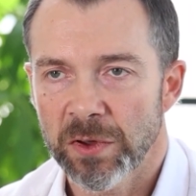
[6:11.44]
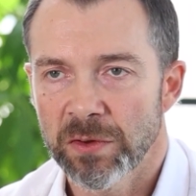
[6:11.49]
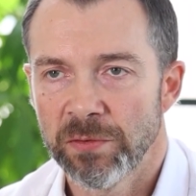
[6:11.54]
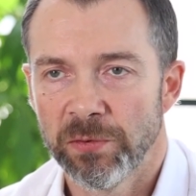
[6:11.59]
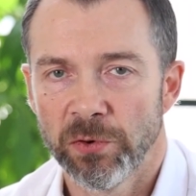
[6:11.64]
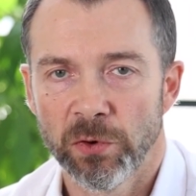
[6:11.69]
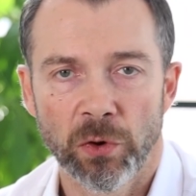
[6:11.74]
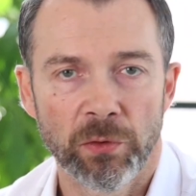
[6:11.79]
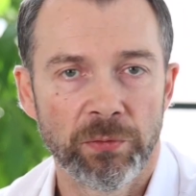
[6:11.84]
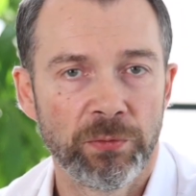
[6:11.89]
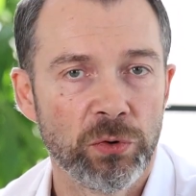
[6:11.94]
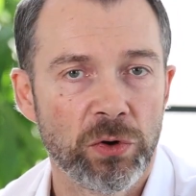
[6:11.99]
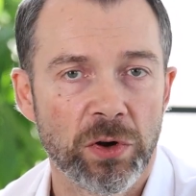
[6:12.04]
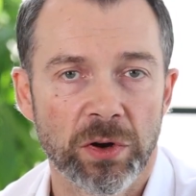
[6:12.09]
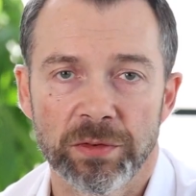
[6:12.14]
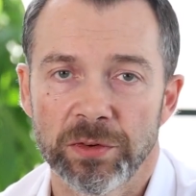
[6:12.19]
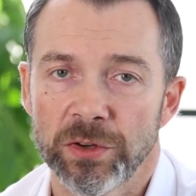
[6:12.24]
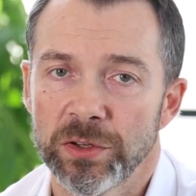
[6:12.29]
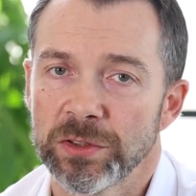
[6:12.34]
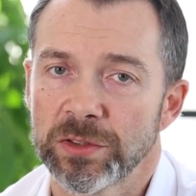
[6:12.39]
For food
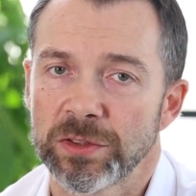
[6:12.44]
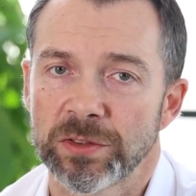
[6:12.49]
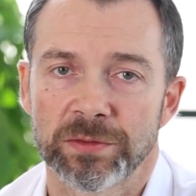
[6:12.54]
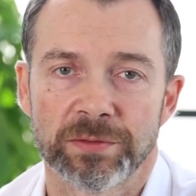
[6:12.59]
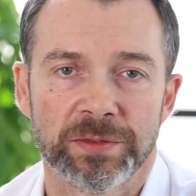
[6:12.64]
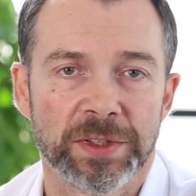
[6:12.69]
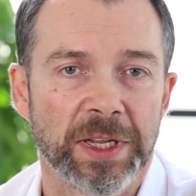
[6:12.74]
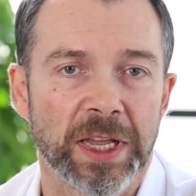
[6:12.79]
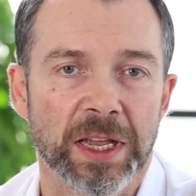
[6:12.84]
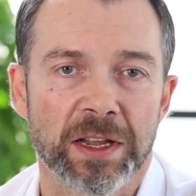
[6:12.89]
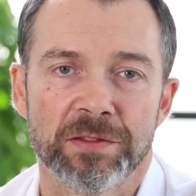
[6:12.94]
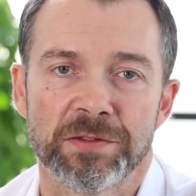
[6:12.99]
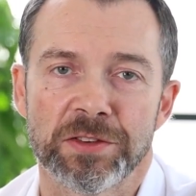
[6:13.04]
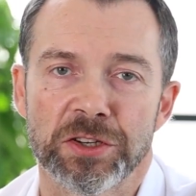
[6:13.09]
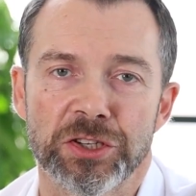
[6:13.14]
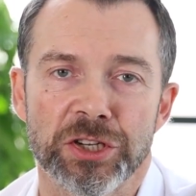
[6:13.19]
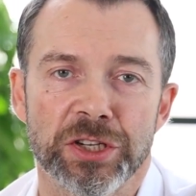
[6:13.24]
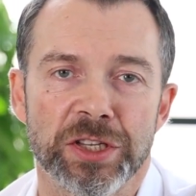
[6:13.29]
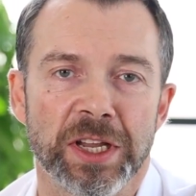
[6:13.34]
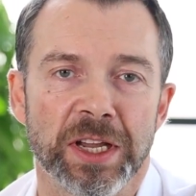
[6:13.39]
lovers, vegan,
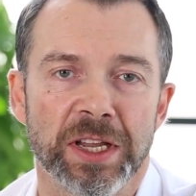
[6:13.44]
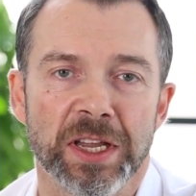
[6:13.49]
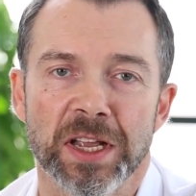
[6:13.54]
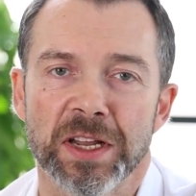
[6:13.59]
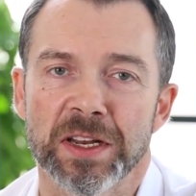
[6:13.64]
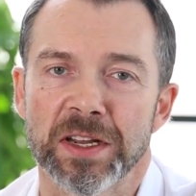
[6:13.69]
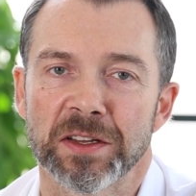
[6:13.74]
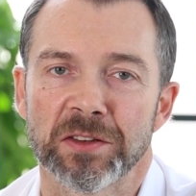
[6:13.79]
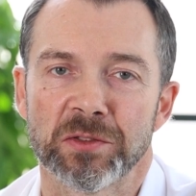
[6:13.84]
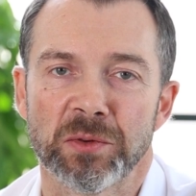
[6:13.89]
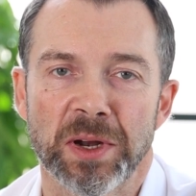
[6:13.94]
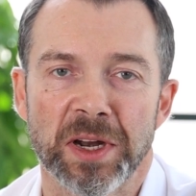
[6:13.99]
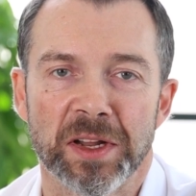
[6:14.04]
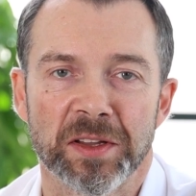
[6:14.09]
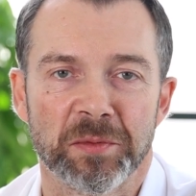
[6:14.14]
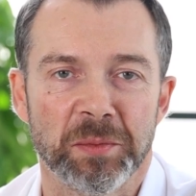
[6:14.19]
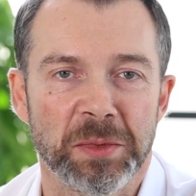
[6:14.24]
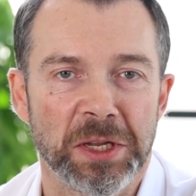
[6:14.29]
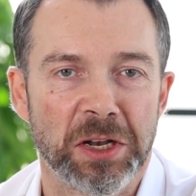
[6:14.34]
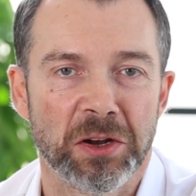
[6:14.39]
vegetarian, as well
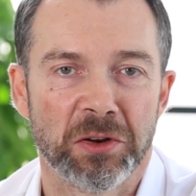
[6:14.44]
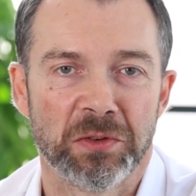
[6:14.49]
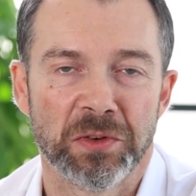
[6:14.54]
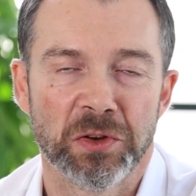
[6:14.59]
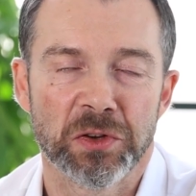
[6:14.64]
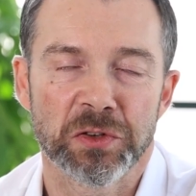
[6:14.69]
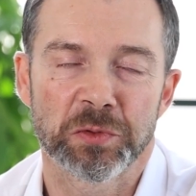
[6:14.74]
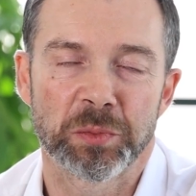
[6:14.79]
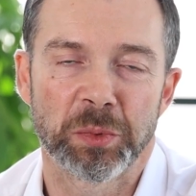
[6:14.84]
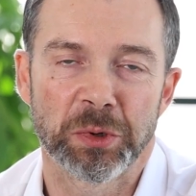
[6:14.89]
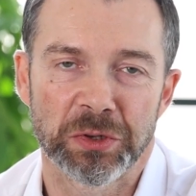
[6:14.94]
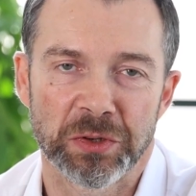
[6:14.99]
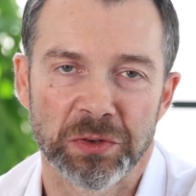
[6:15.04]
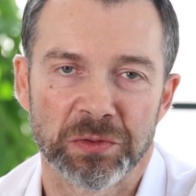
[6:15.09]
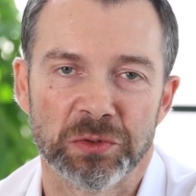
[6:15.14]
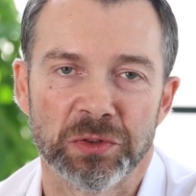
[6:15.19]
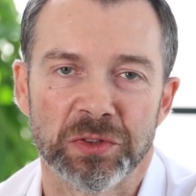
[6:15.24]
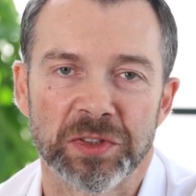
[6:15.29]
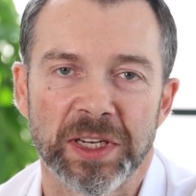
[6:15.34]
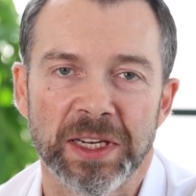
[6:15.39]
as meat lovers, but
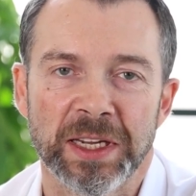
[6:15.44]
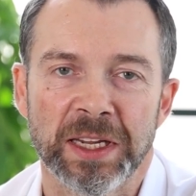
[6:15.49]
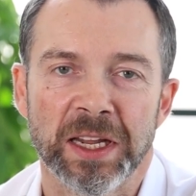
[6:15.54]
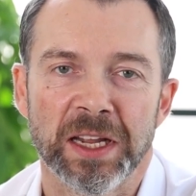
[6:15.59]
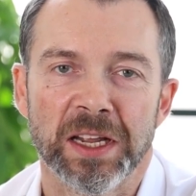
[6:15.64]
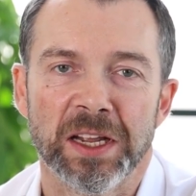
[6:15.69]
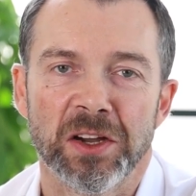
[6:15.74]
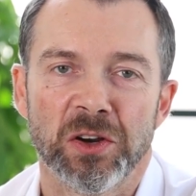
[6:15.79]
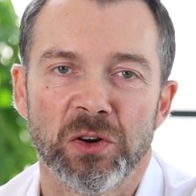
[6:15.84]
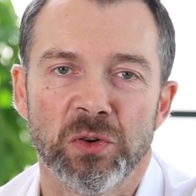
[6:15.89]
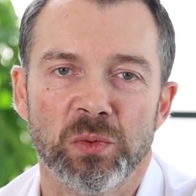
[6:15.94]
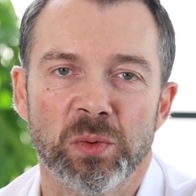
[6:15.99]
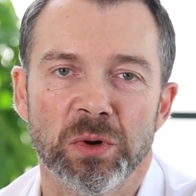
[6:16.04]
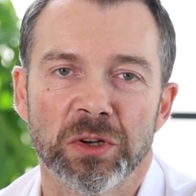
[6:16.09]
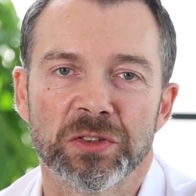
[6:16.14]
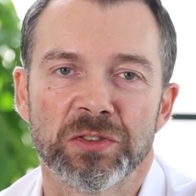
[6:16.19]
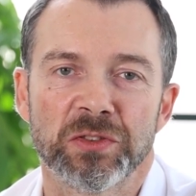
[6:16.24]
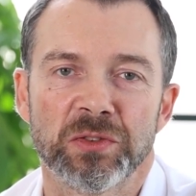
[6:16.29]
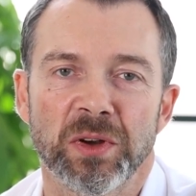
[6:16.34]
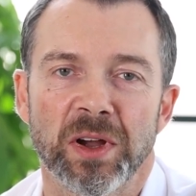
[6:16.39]
obviously who
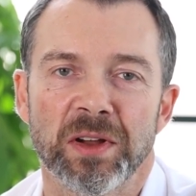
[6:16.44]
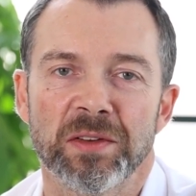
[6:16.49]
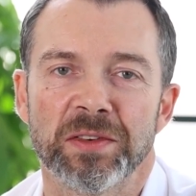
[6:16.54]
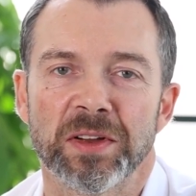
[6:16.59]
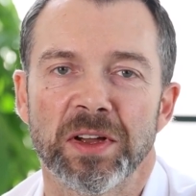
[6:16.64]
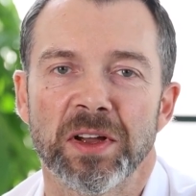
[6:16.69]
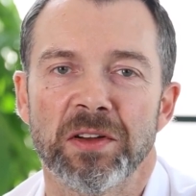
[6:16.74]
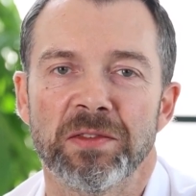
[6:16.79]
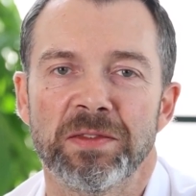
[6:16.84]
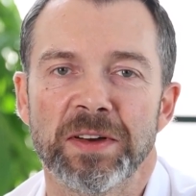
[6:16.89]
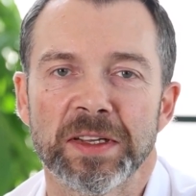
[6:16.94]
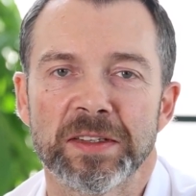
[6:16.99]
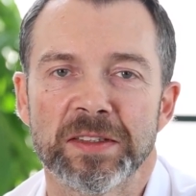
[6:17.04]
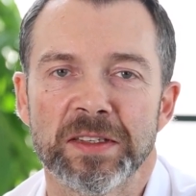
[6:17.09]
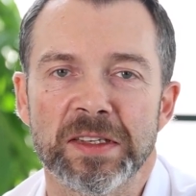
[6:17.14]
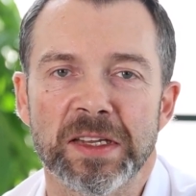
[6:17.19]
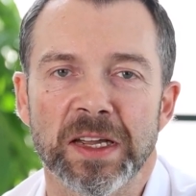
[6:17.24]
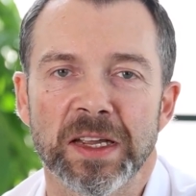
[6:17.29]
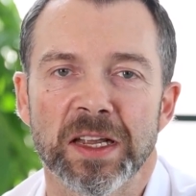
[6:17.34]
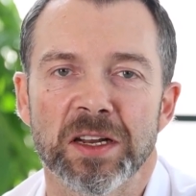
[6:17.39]
wants to have a
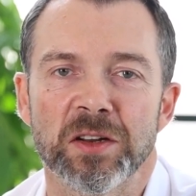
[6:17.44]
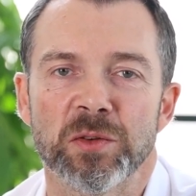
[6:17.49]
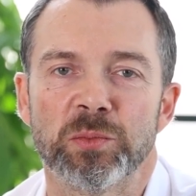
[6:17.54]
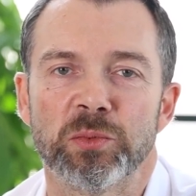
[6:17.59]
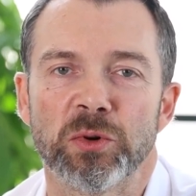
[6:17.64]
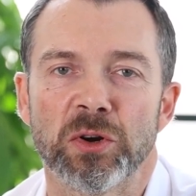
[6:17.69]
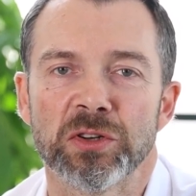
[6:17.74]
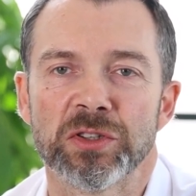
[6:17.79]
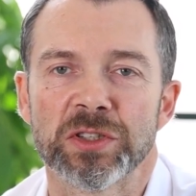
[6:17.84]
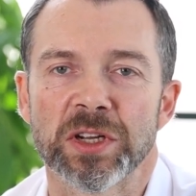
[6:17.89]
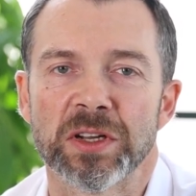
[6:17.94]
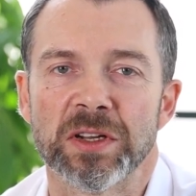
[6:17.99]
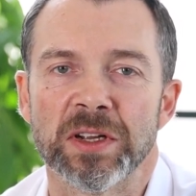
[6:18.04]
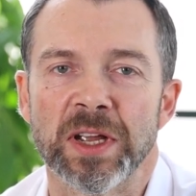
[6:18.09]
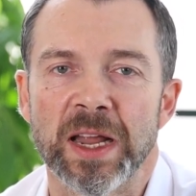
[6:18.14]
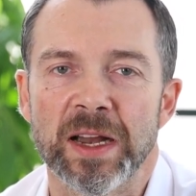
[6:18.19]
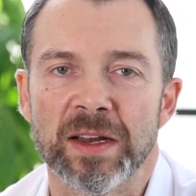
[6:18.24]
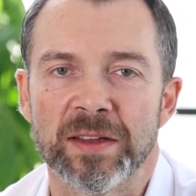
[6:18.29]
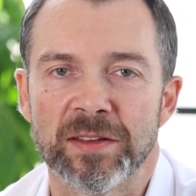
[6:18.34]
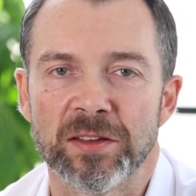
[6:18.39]
flexitarian approach and
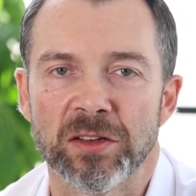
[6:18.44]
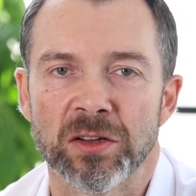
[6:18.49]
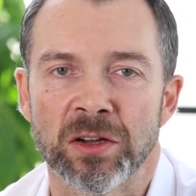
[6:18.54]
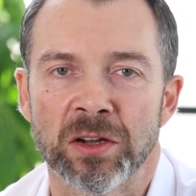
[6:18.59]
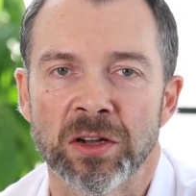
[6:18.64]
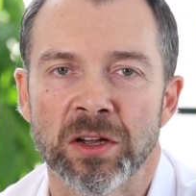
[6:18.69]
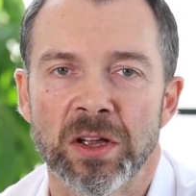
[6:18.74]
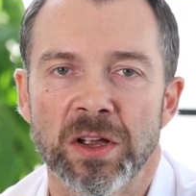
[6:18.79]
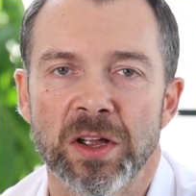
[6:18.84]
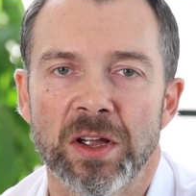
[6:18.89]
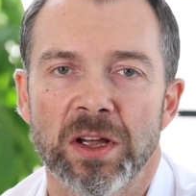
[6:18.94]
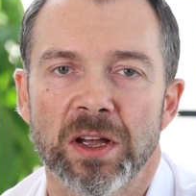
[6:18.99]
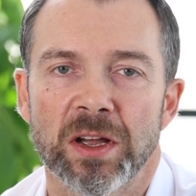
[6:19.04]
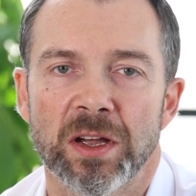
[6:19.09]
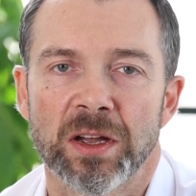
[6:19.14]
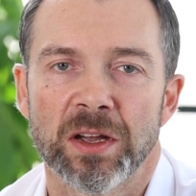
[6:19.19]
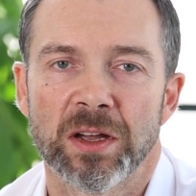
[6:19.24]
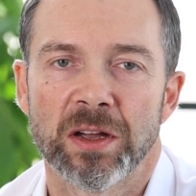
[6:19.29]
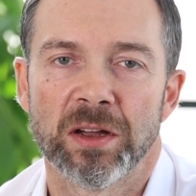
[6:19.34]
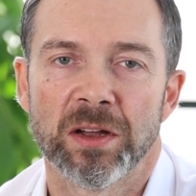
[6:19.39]
a healthier
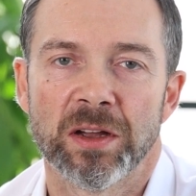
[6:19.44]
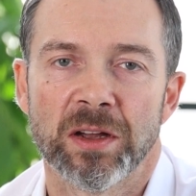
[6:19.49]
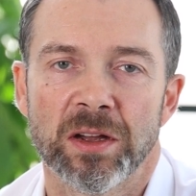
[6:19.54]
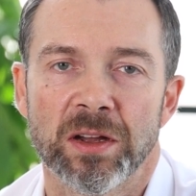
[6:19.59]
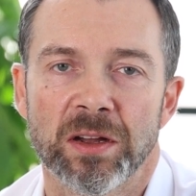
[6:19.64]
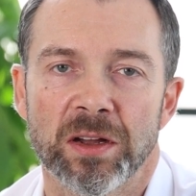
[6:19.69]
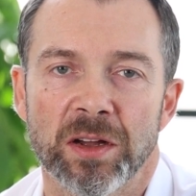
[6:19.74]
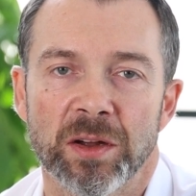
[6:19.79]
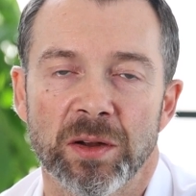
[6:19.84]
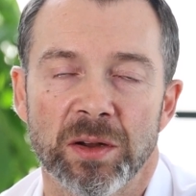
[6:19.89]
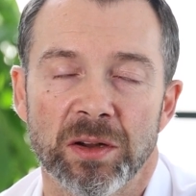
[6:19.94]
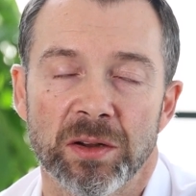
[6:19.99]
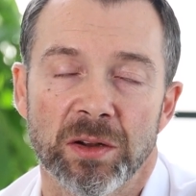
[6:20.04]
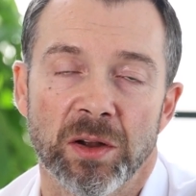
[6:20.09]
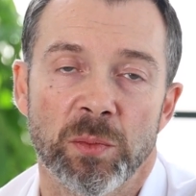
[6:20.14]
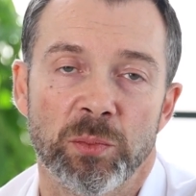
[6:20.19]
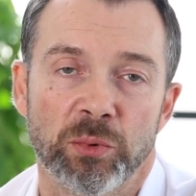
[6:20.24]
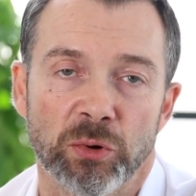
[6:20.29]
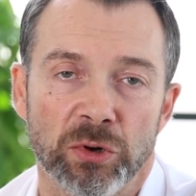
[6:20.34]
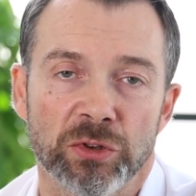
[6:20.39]

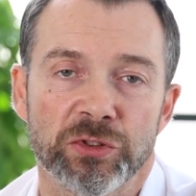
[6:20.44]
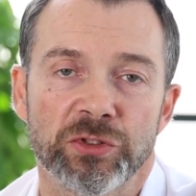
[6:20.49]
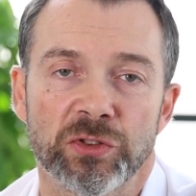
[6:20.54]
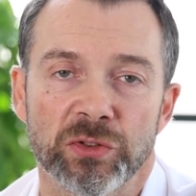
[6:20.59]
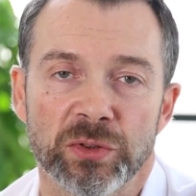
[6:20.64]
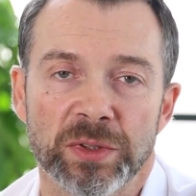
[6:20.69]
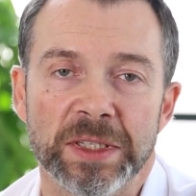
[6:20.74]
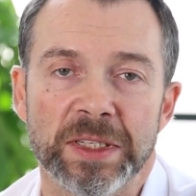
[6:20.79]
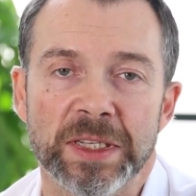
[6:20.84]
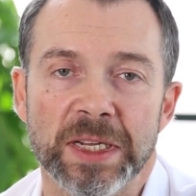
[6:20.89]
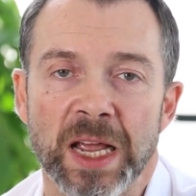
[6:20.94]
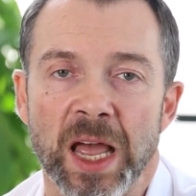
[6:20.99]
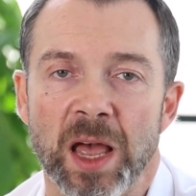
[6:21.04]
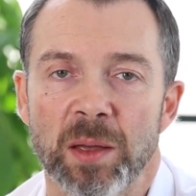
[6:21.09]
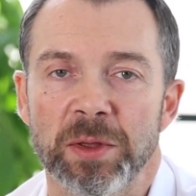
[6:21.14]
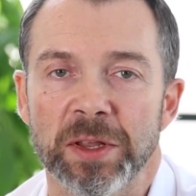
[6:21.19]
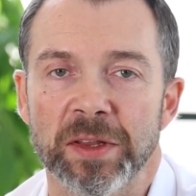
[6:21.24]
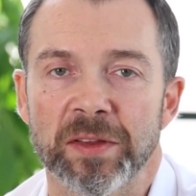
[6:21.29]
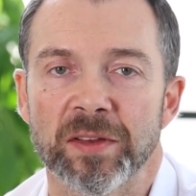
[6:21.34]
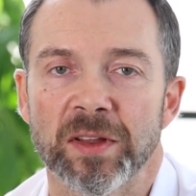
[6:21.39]
approach to eating
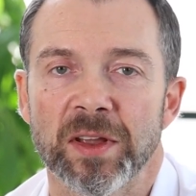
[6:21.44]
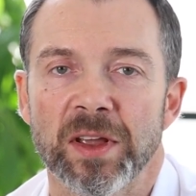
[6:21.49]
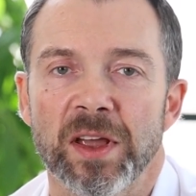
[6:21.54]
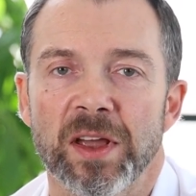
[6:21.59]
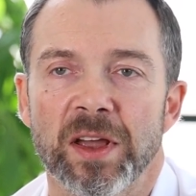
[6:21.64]
habits.